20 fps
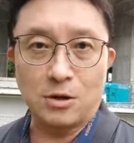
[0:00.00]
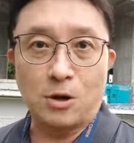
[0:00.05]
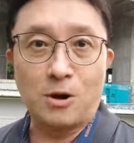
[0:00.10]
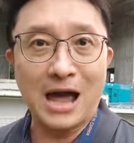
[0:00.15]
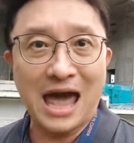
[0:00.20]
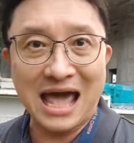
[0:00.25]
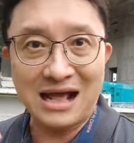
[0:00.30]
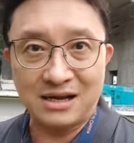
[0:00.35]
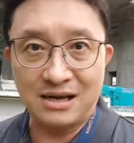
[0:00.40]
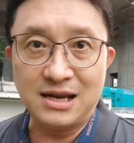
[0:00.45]
or
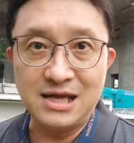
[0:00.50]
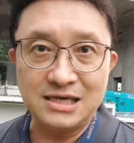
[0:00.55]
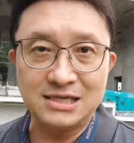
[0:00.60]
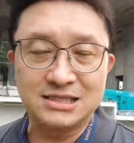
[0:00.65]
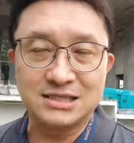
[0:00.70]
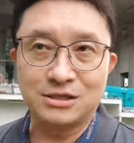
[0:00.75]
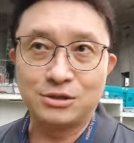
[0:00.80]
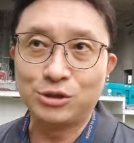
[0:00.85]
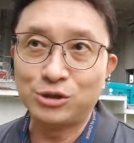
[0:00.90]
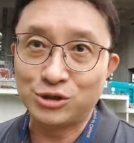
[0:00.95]
at
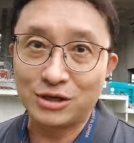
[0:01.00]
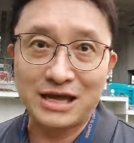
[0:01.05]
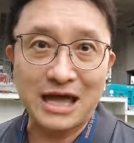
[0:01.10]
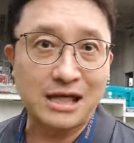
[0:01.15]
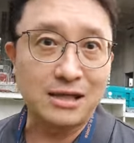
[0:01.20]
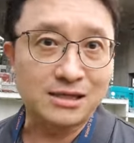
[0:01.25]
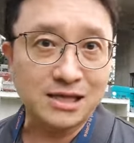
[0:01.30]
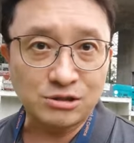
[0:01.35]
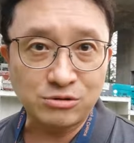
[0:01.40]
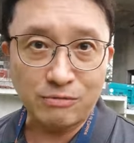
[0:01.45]
least you should
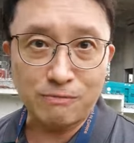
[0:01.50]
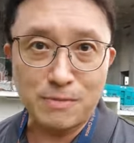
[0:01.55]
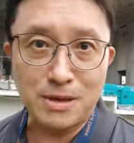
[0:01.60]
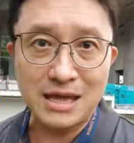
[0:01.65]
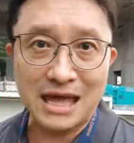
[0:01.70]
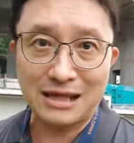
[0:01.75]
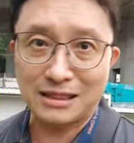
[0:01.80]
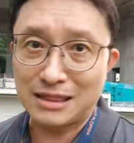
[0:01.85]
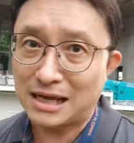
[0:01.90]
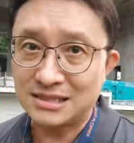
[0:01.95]
get in touch with
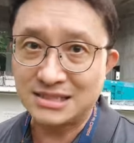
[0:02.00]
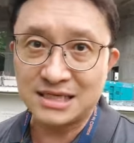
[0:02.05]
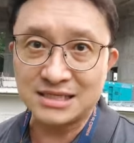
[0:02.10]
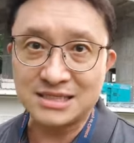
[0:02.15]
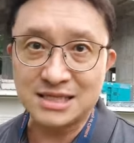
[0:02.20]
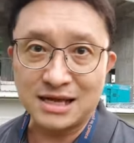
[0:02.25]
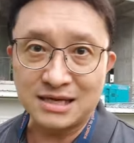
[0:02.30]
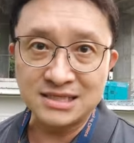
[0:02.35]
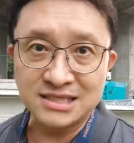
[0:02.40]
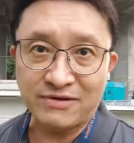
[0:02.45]
me at
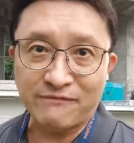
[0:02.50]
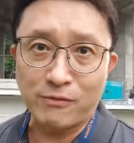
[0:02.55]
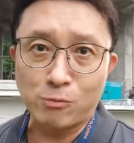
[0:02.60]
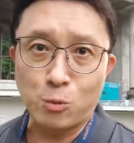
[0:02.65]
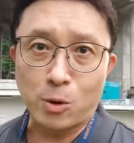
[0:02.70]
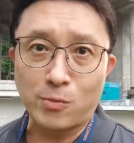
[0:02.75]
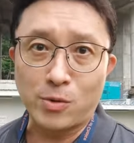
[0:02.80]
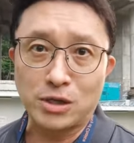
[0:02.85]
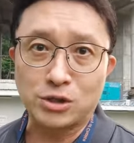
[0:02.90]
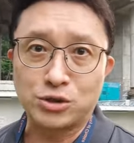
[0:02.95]

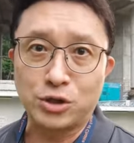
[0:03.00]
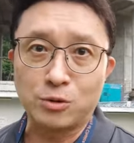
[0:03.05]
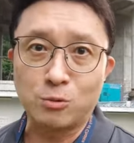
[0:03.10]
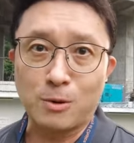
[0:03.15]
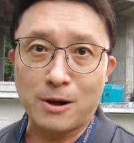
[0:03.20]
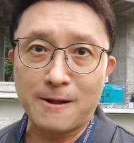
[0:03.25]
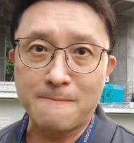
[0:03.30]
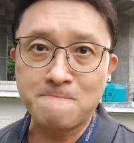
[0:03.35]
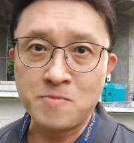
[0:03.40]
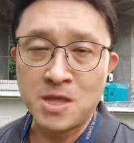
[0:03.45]

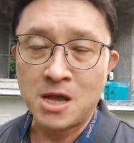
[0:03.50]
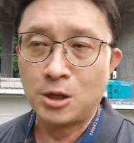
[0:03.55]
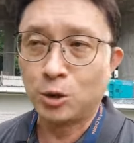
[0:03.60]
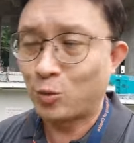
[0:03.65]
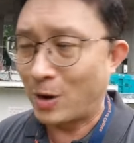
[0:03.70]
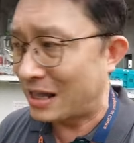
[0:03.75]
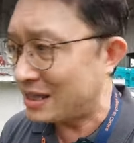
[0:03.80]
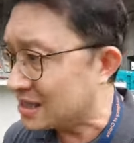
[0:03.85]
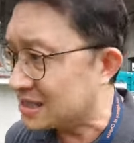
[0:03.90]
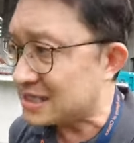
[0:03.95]
96971131
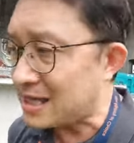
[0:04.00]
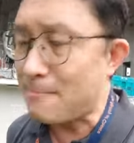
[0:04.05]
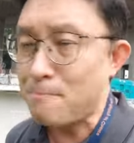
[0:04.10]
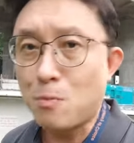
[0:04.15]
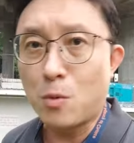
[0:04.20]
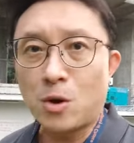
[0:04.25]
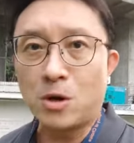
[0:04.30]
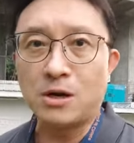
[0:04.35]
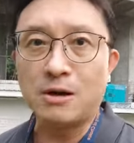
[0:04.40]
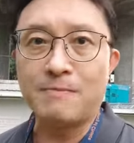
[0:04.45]
to understand
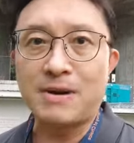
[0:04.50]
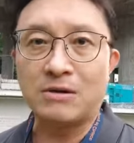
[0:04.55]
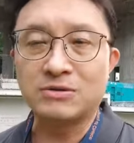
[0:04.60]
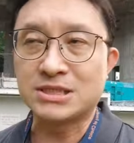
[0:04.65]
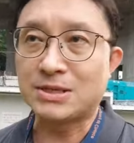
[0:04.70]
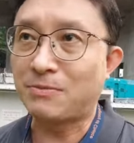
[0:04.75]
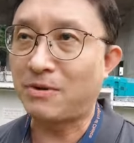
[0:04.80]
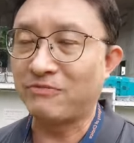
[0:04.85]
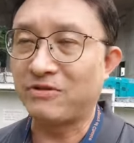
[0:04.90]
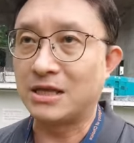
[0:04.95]
more about
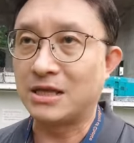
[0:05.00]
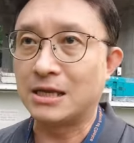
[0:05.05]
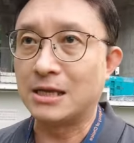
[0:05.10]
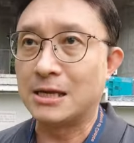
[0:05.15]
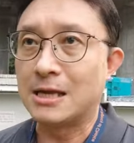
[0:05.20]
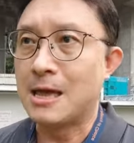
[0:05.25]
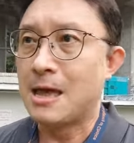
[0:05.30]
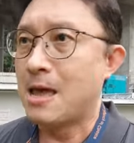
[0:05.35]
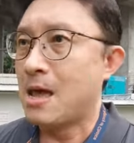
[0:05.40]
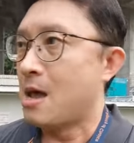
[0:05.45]
some of the